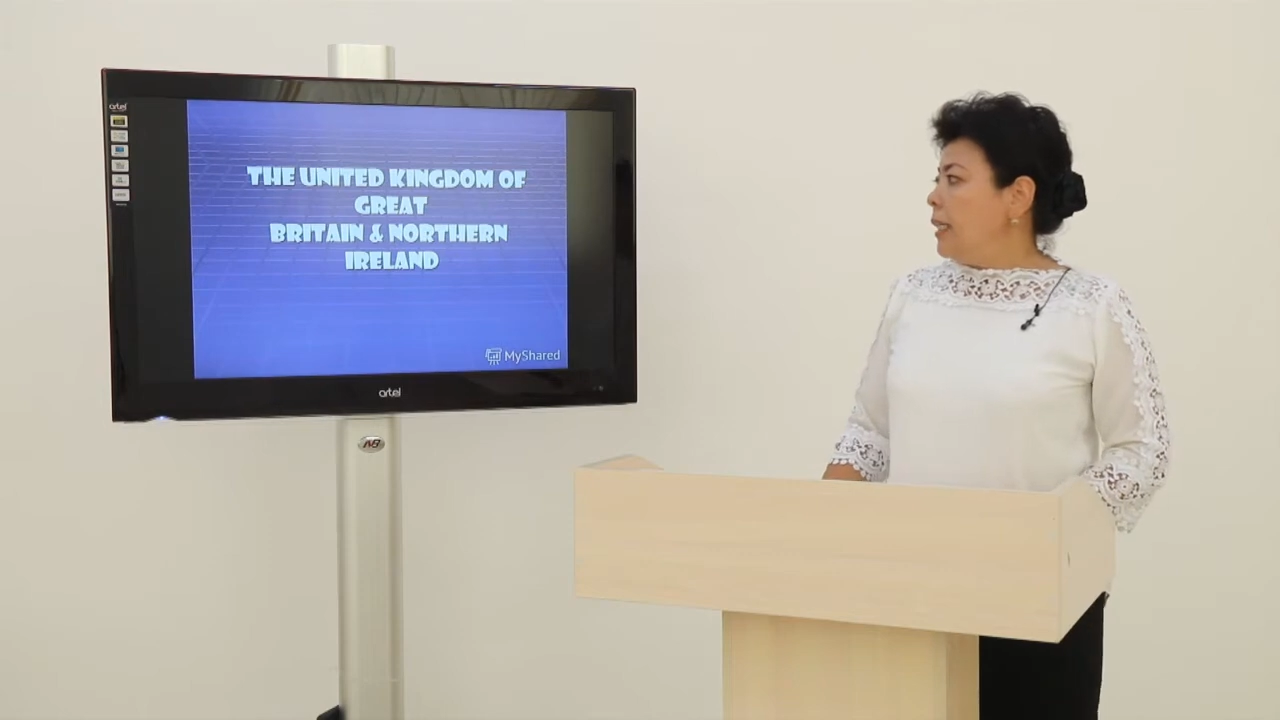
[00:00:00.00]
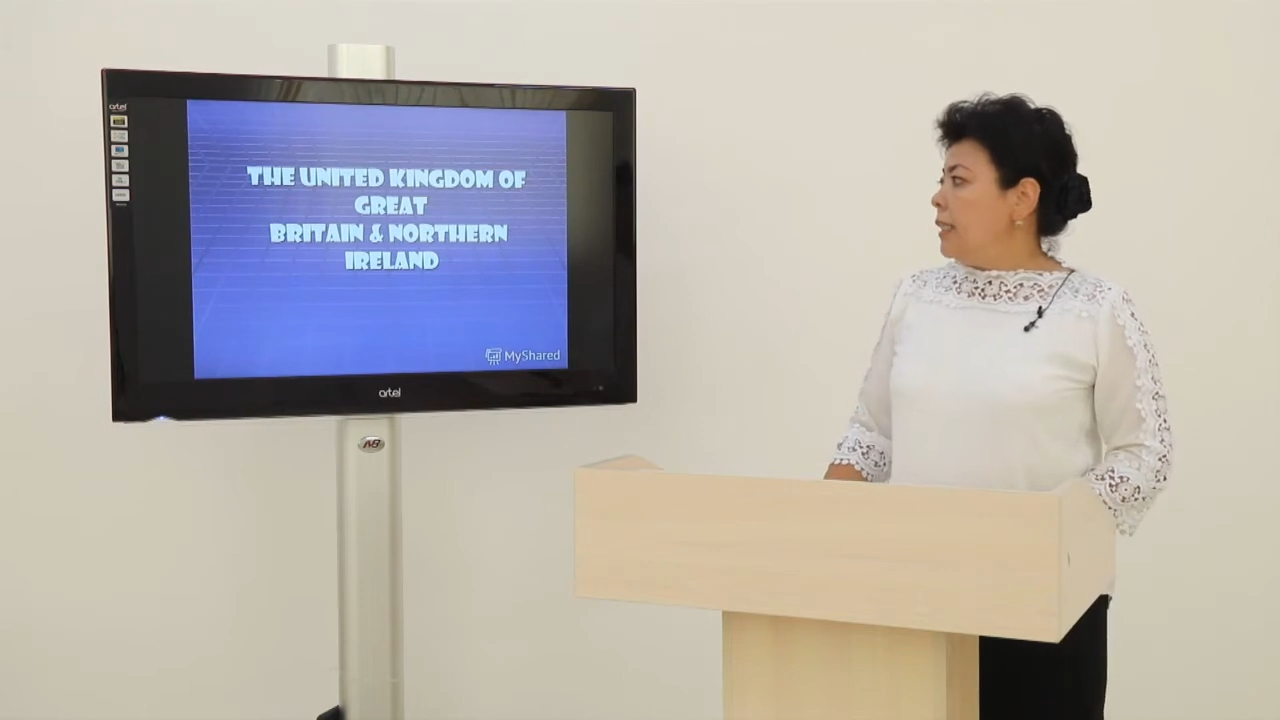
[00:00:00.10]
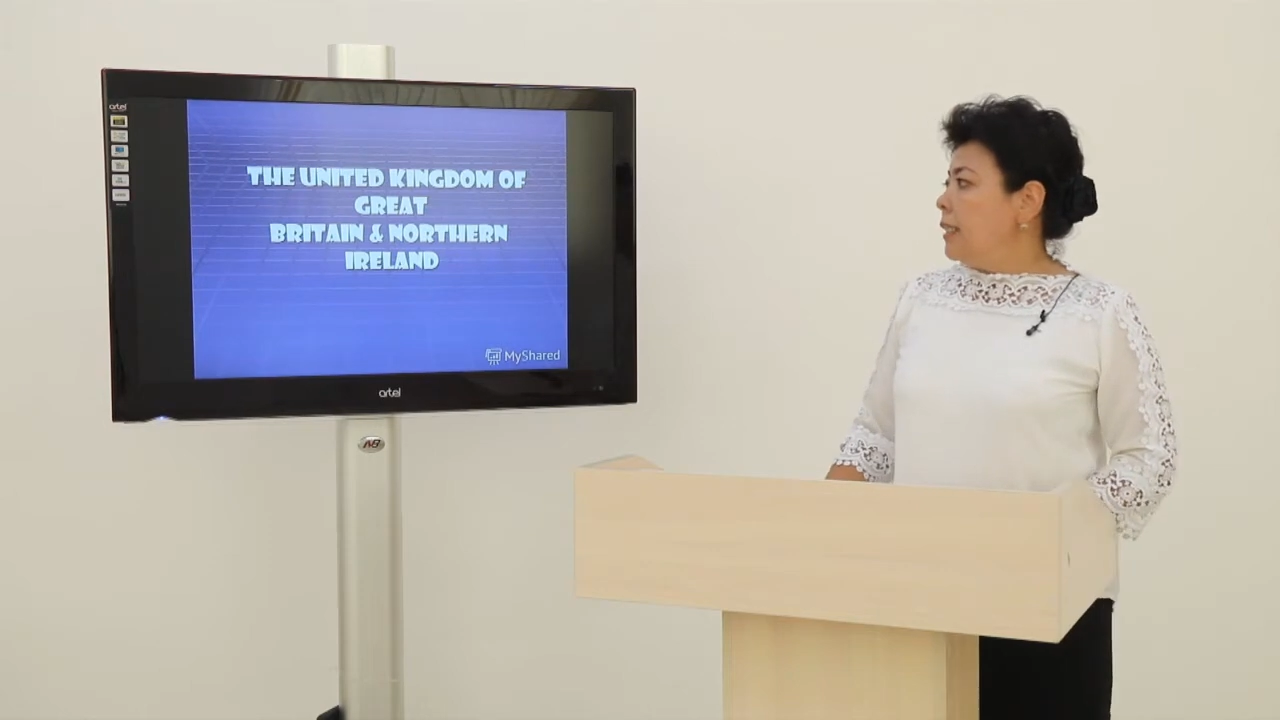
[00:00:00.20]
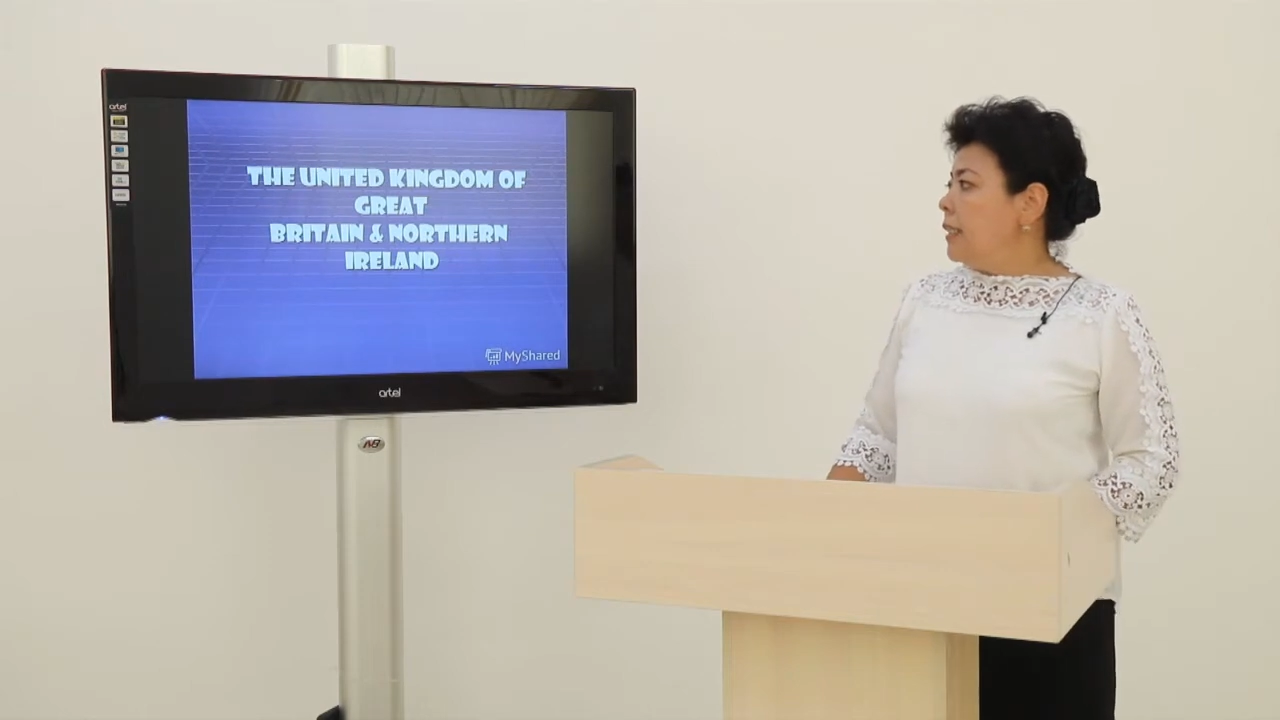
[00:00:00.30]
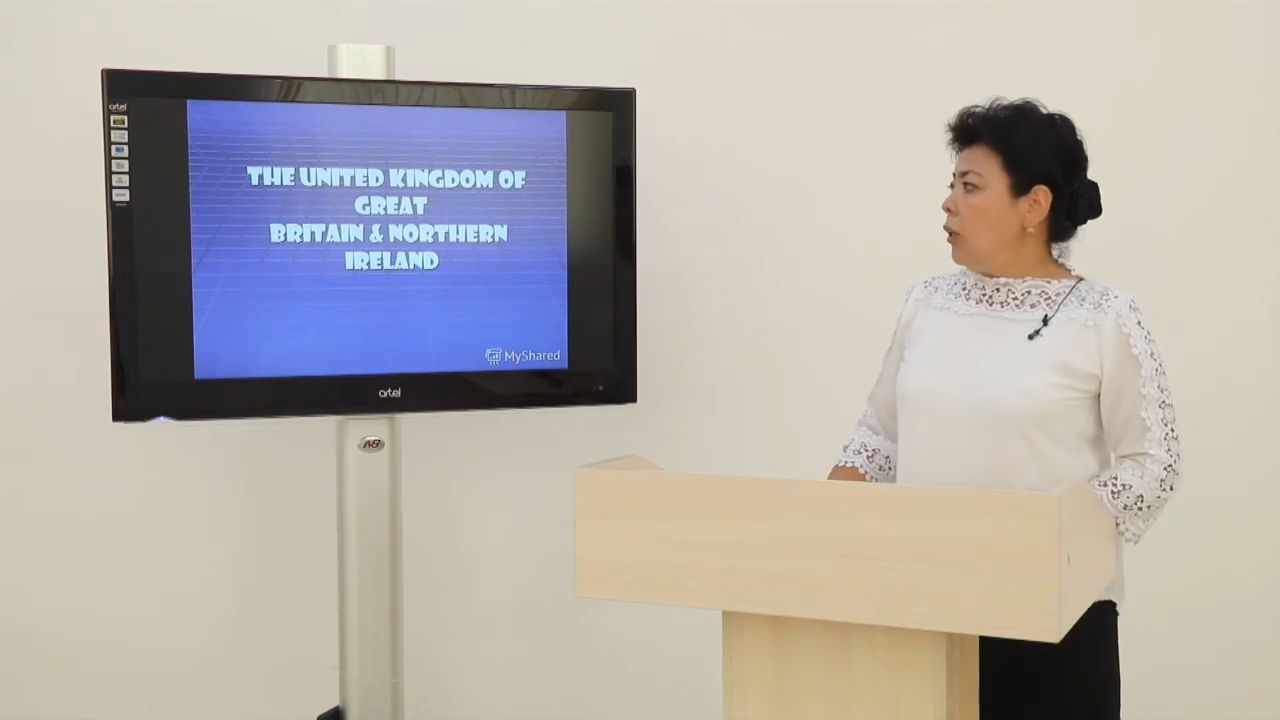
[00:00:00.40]

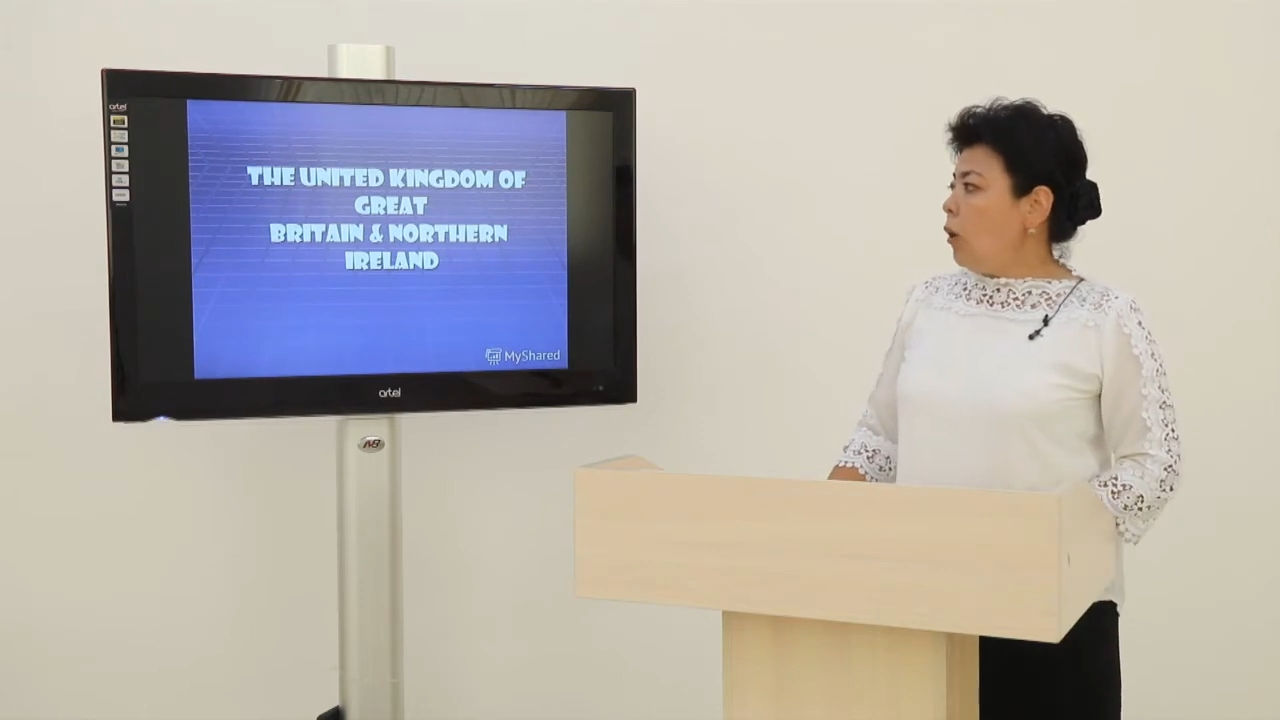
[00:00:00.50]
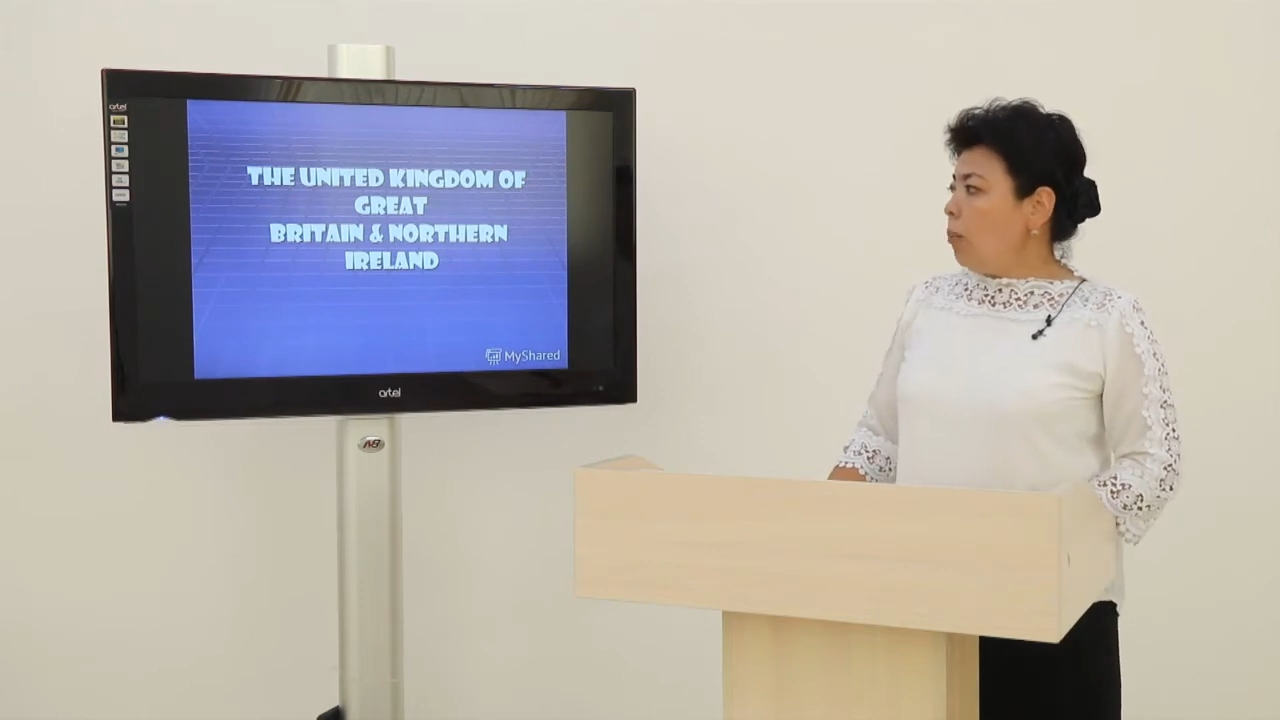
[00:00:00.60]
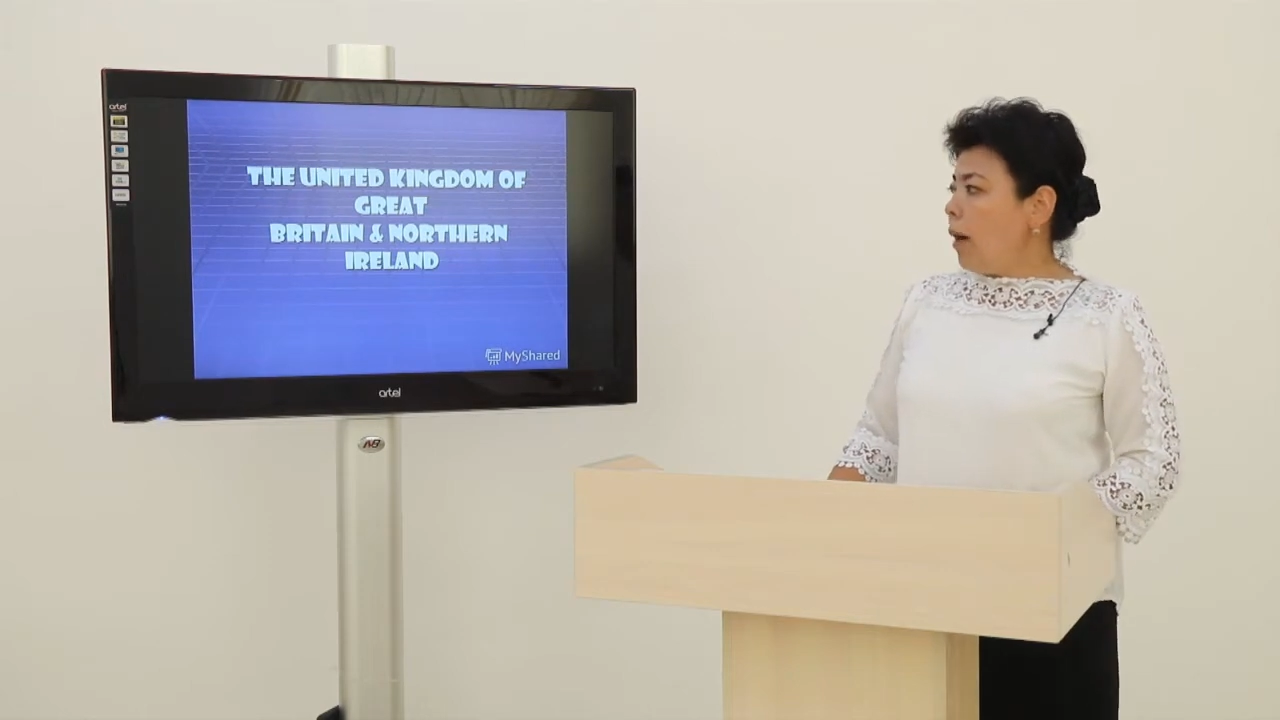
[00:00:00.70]
So